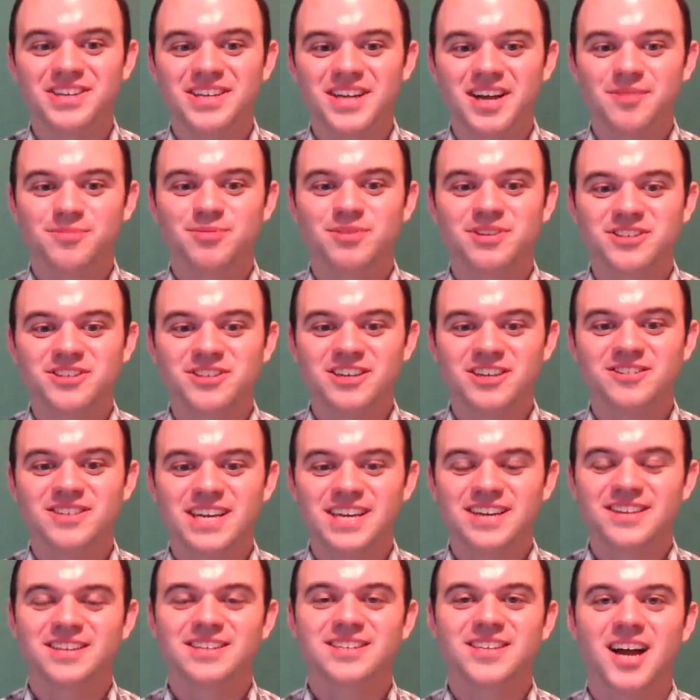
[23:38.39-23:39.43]
I appreciate you
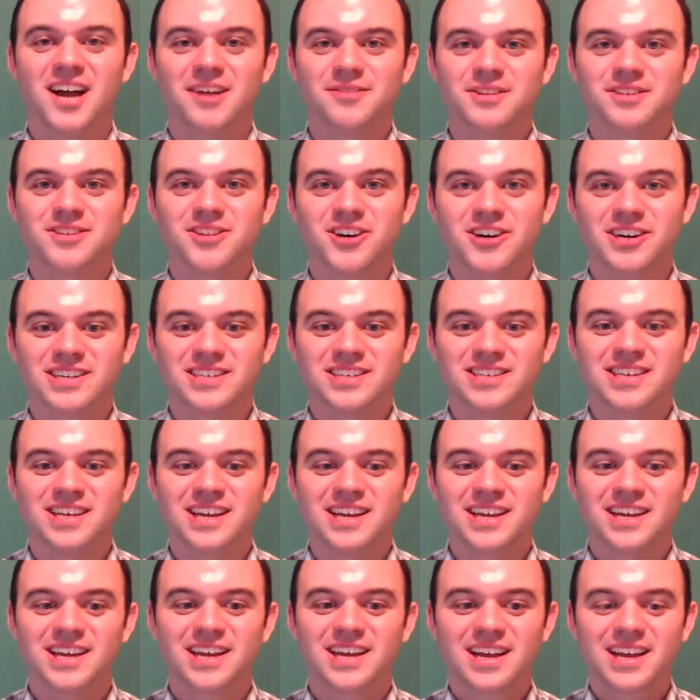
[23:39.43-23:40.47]
taking the time to talk
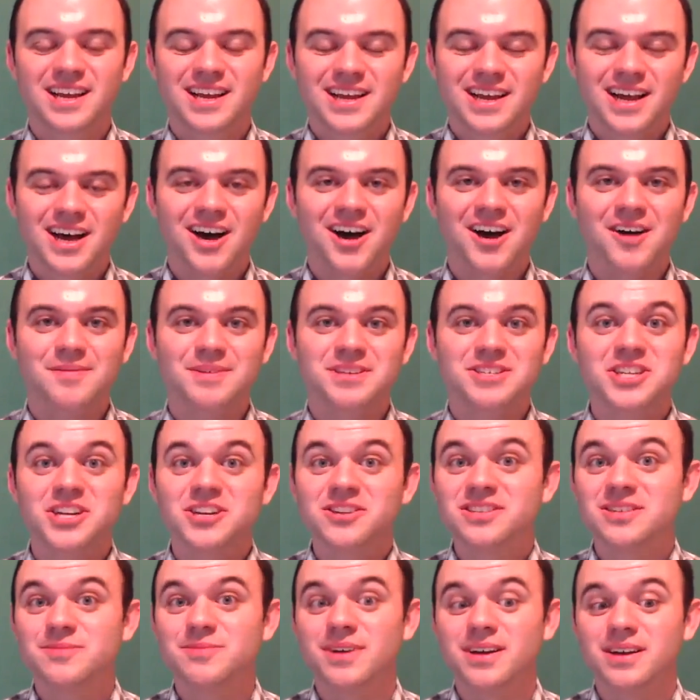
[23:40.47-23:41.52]
today and share
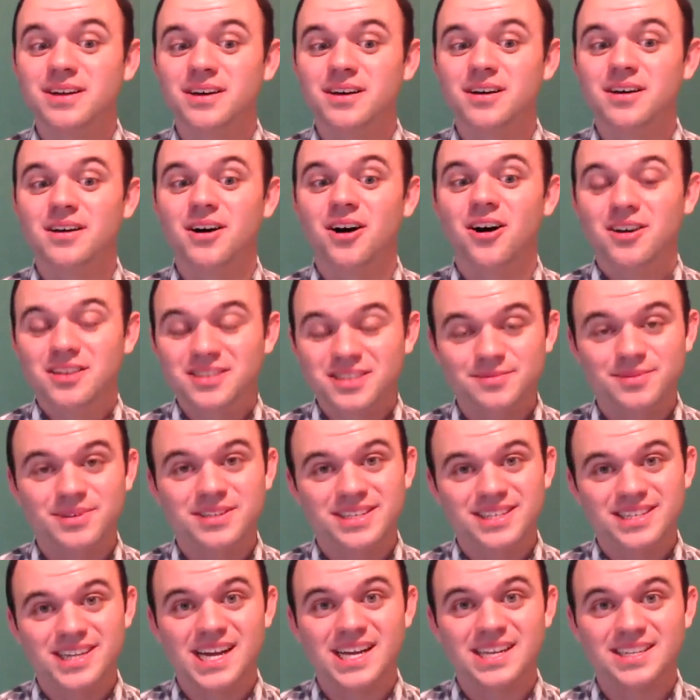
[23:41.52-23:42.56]
some awesome
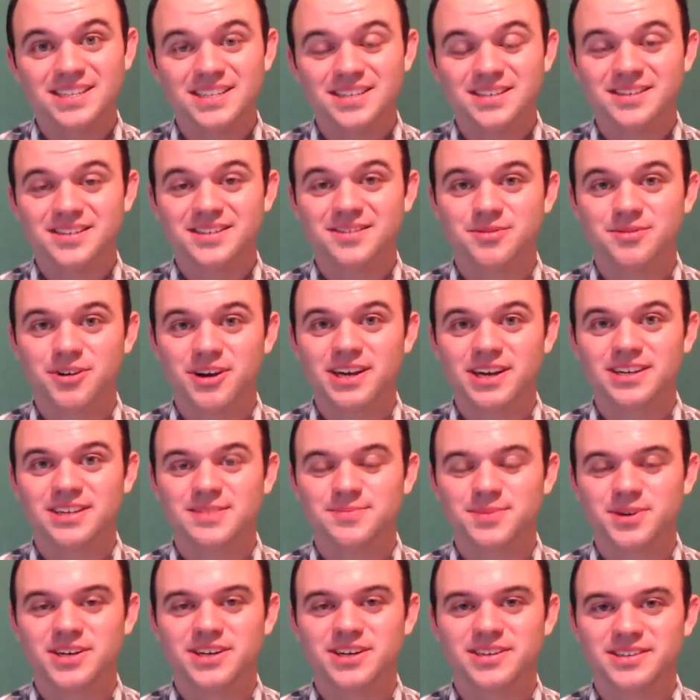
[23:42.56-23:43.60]
insights and some great
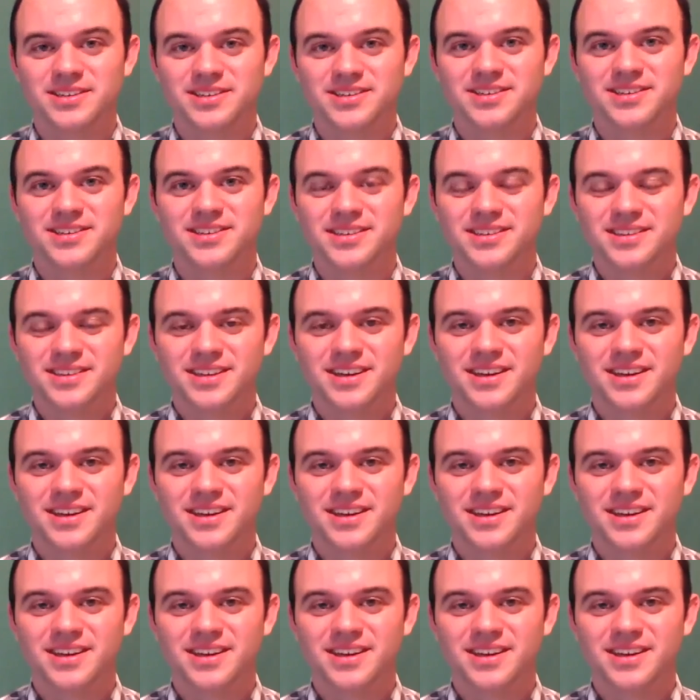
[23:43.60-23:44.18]
experiences.